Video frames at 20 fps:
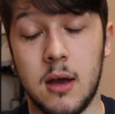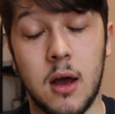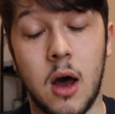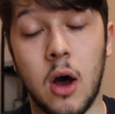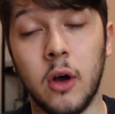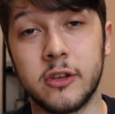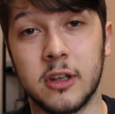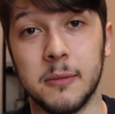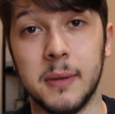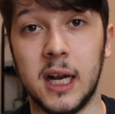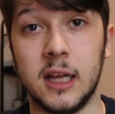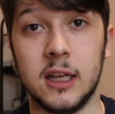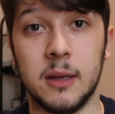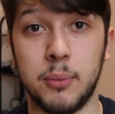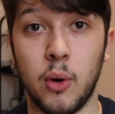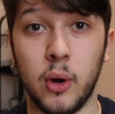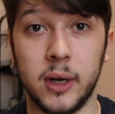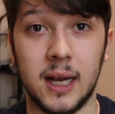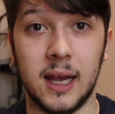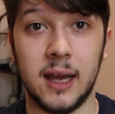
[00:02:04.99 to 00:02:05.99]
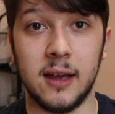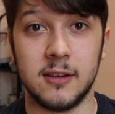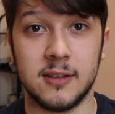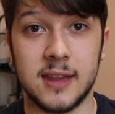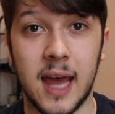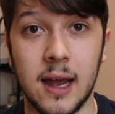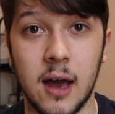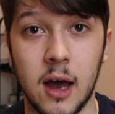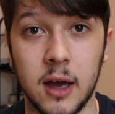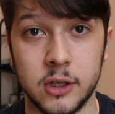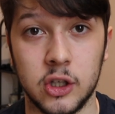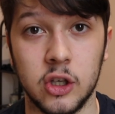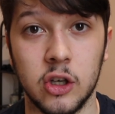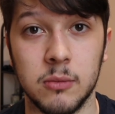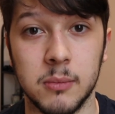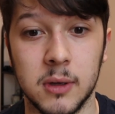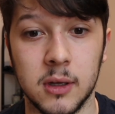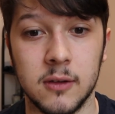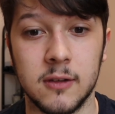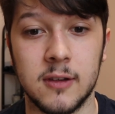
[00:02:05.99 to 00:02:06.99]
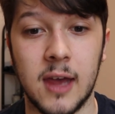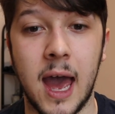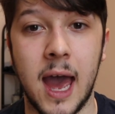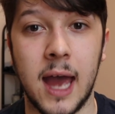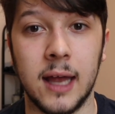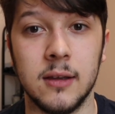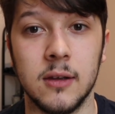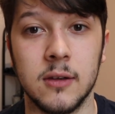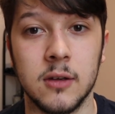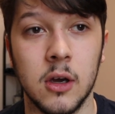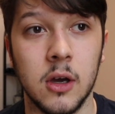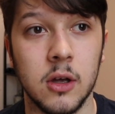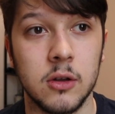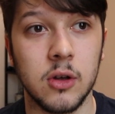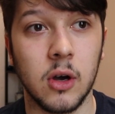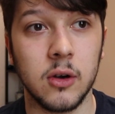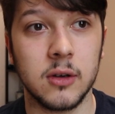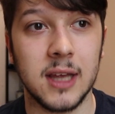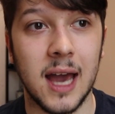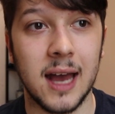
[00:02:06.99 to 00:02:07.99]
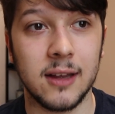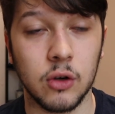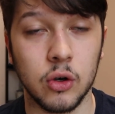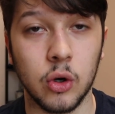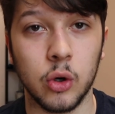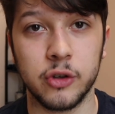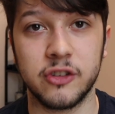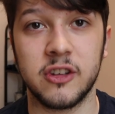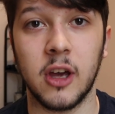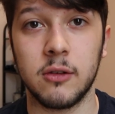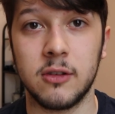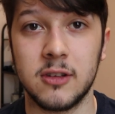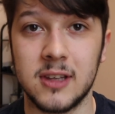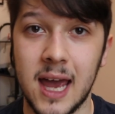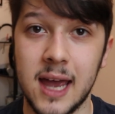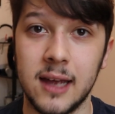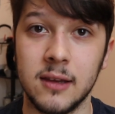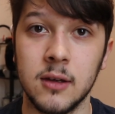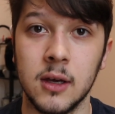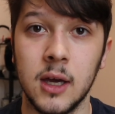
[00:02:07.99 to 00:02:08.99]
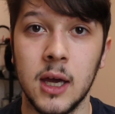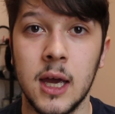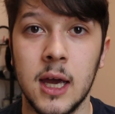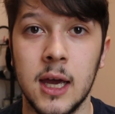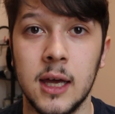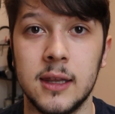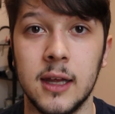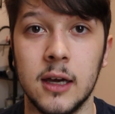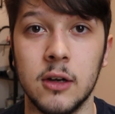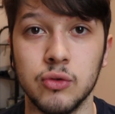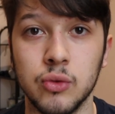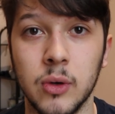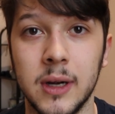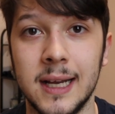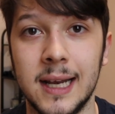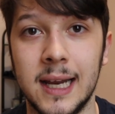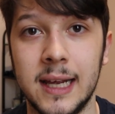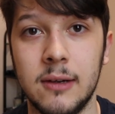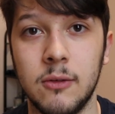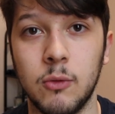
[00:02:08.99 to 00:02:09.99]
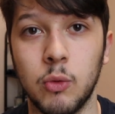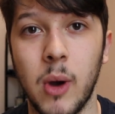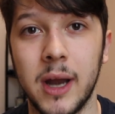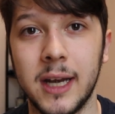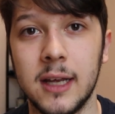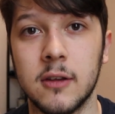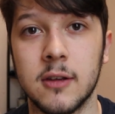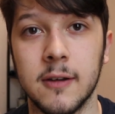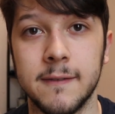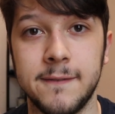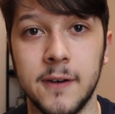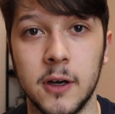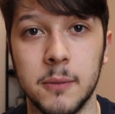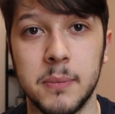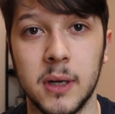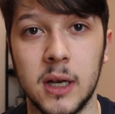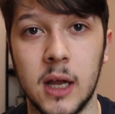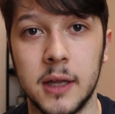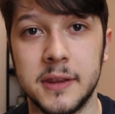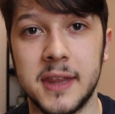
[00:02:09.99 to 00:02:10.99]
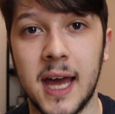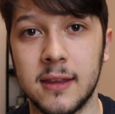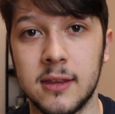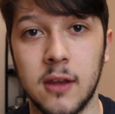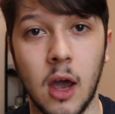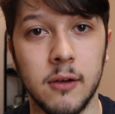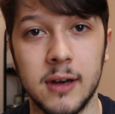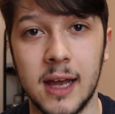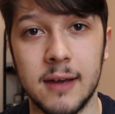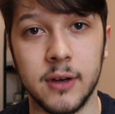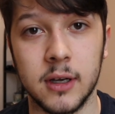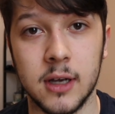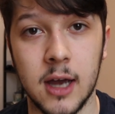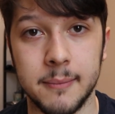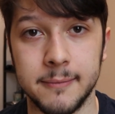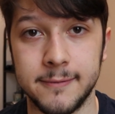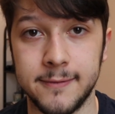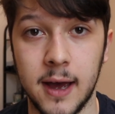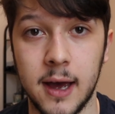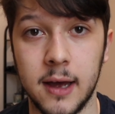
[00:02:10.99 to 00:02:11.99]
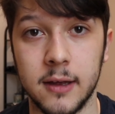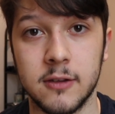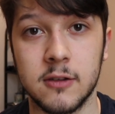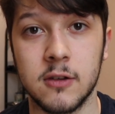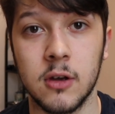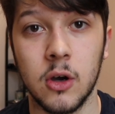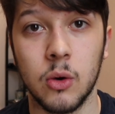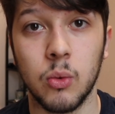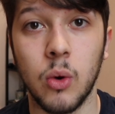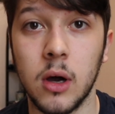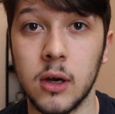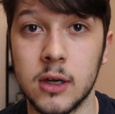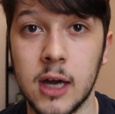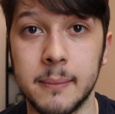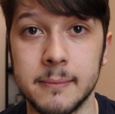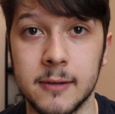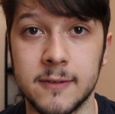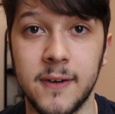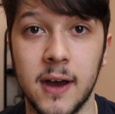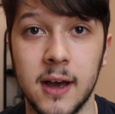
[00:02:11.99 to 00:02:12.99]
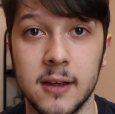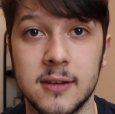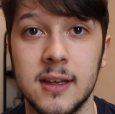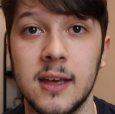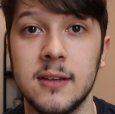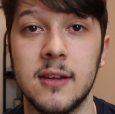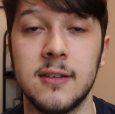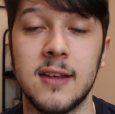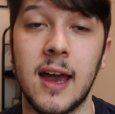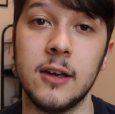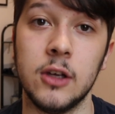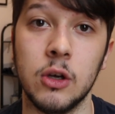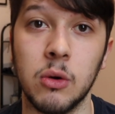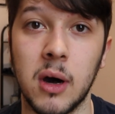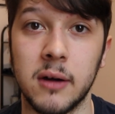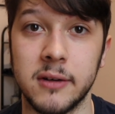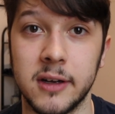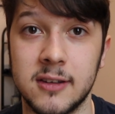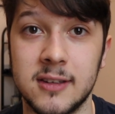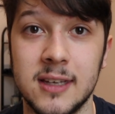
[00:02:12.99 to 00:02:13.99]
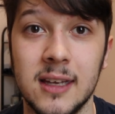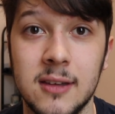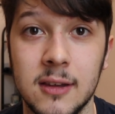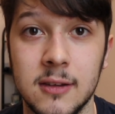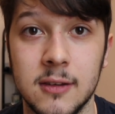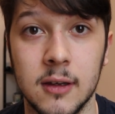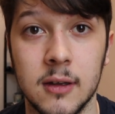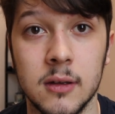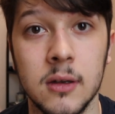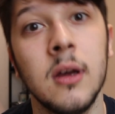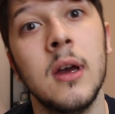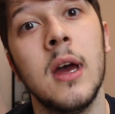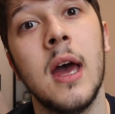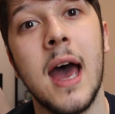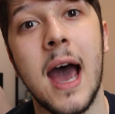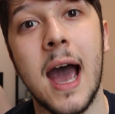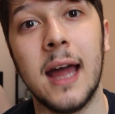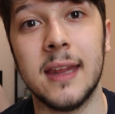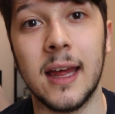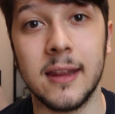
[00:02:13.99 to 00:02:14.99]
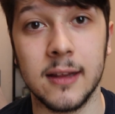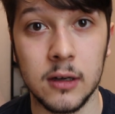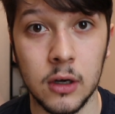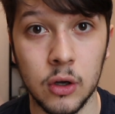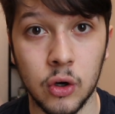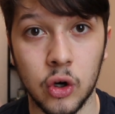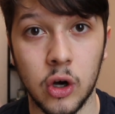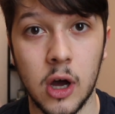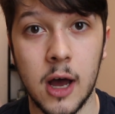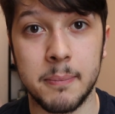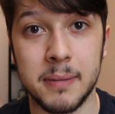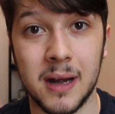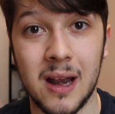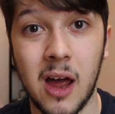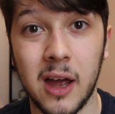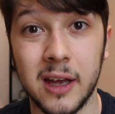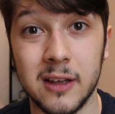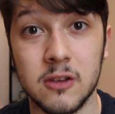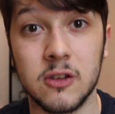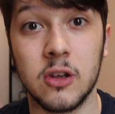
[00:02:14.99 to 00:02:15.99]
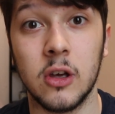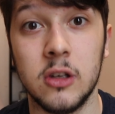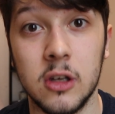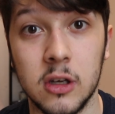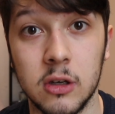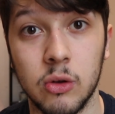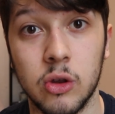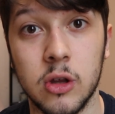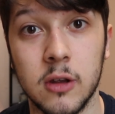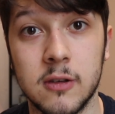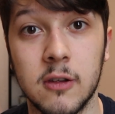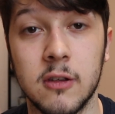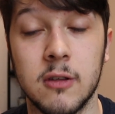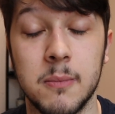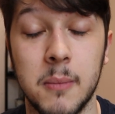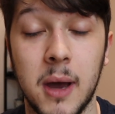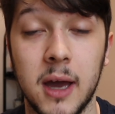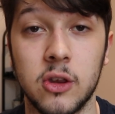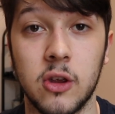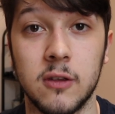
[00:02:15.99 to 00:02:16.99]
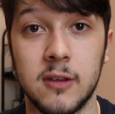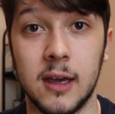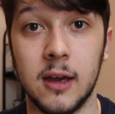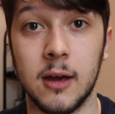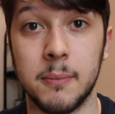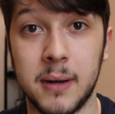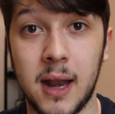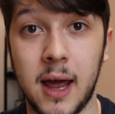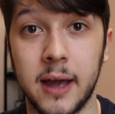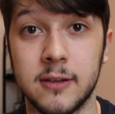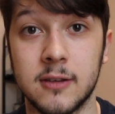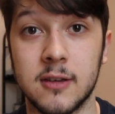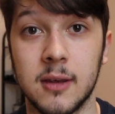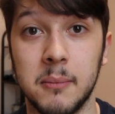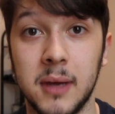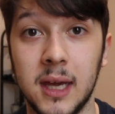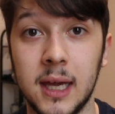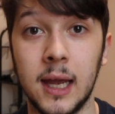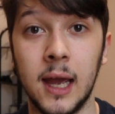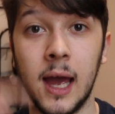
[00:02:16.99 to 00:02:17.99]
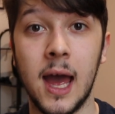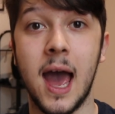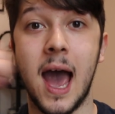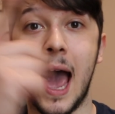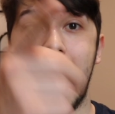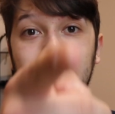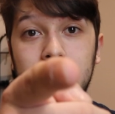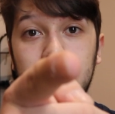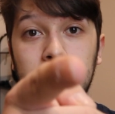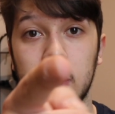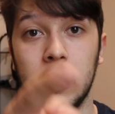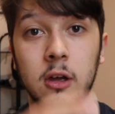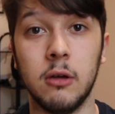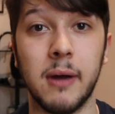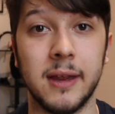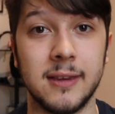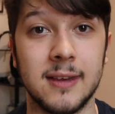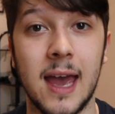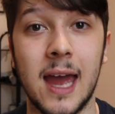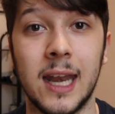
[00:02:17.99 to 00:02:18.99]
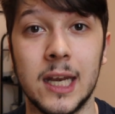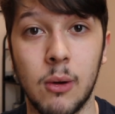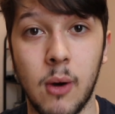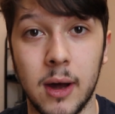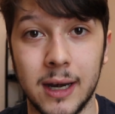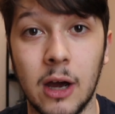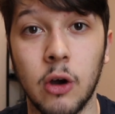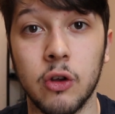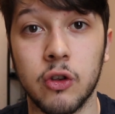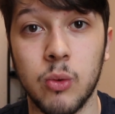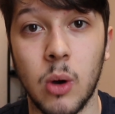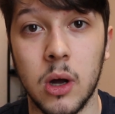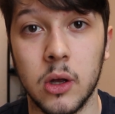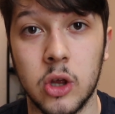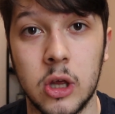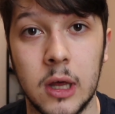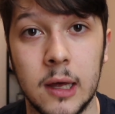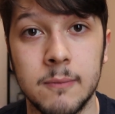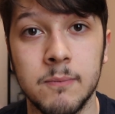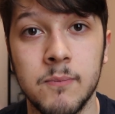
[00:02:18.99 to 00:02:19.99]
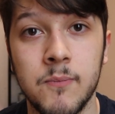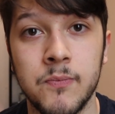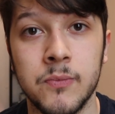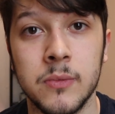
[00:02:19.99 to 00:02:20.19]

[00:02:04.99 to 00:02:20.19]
Ultimately, the point is, they are humans. And Thogdad also said that really, when it's a footballer, that don't ever come first. What comes first is that you are a citizen and that the law applies to you just as much as it applies to me and to you and to anyone else watching.